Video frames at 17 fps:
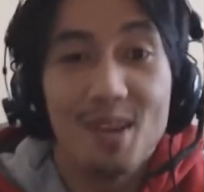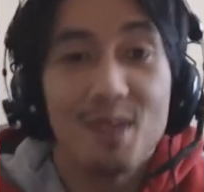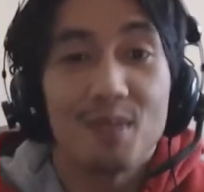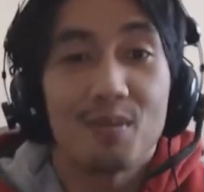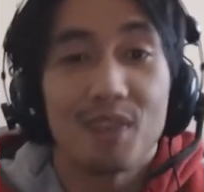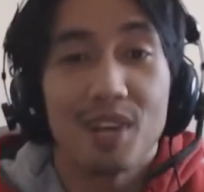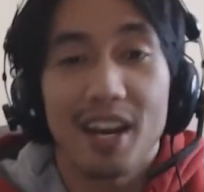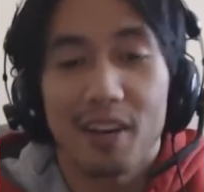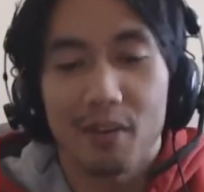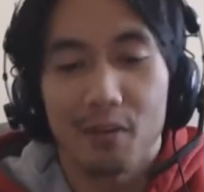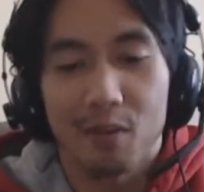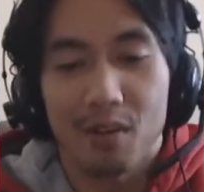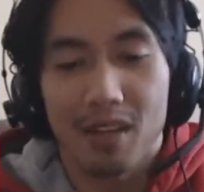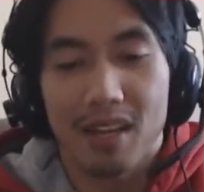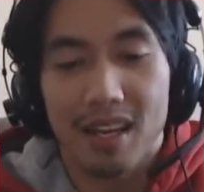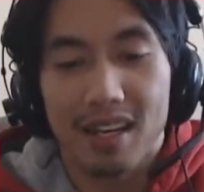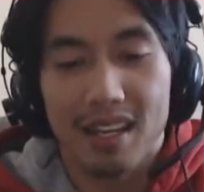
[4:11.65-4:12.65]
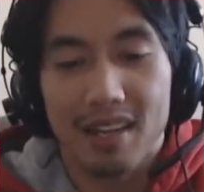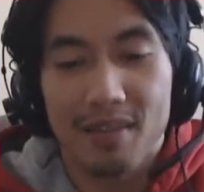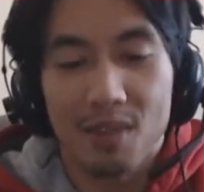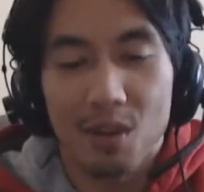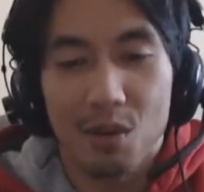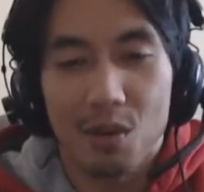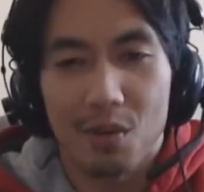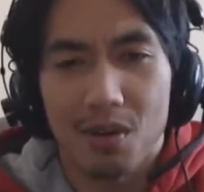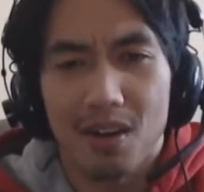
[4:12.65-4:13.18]
Track your food again. Even
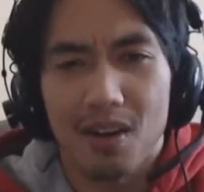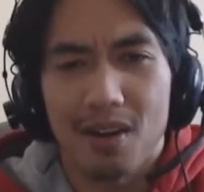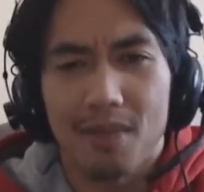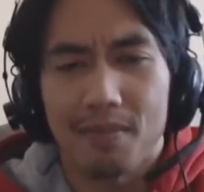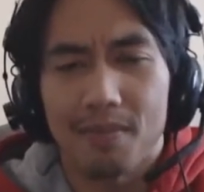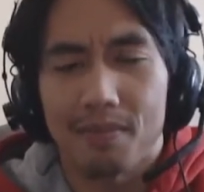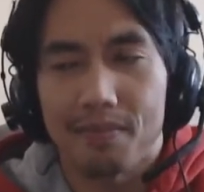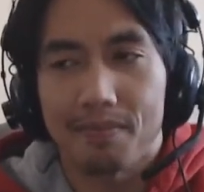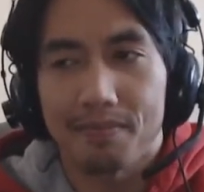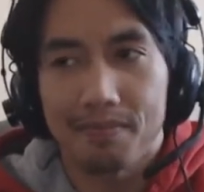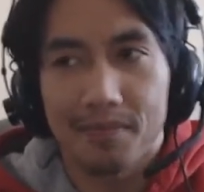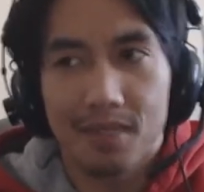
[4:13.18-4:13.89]
though